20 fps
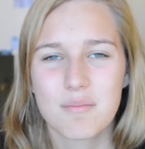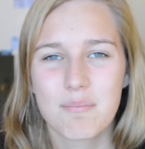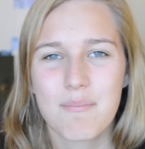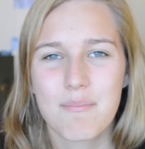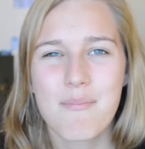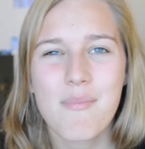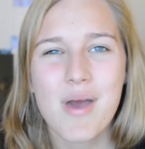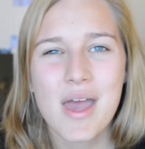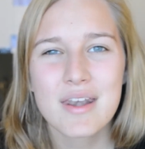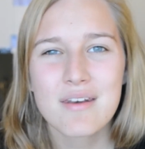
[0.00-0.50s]

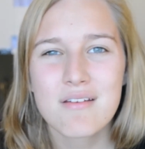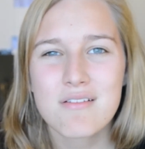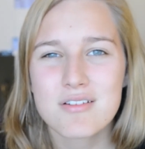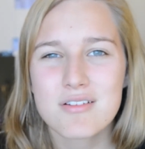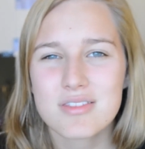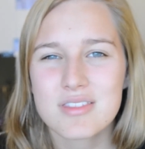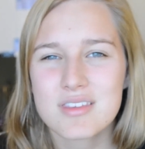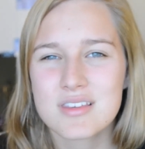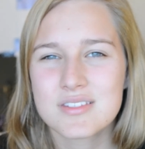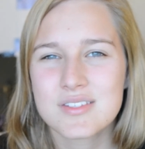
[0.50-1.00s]
Men
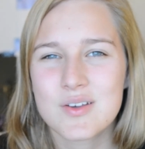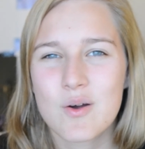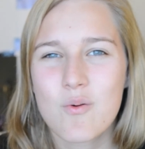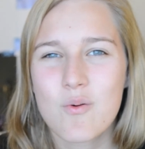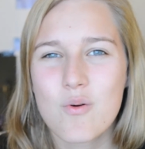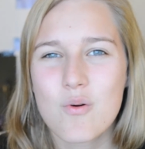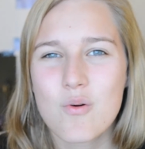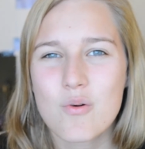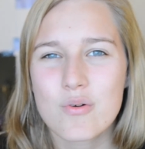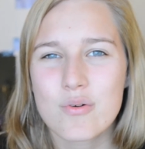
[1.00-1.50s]
aren't these
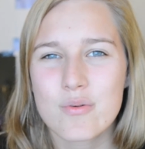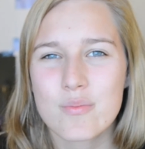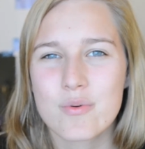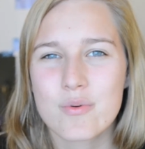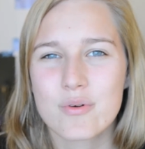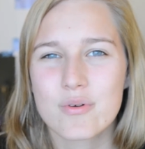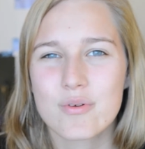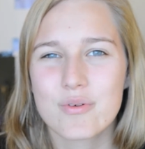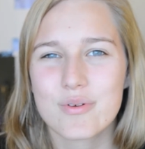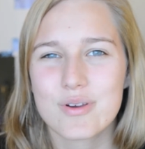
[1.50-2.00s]
horrible
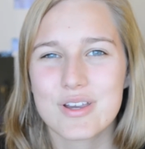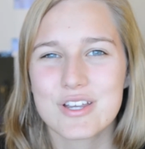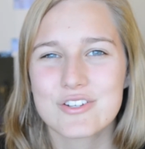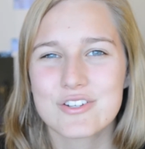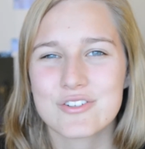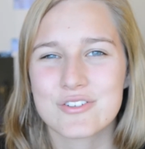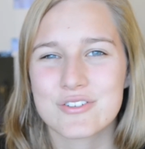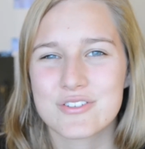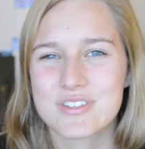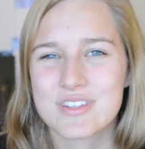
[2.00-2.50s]

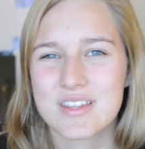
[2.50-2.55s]
creatures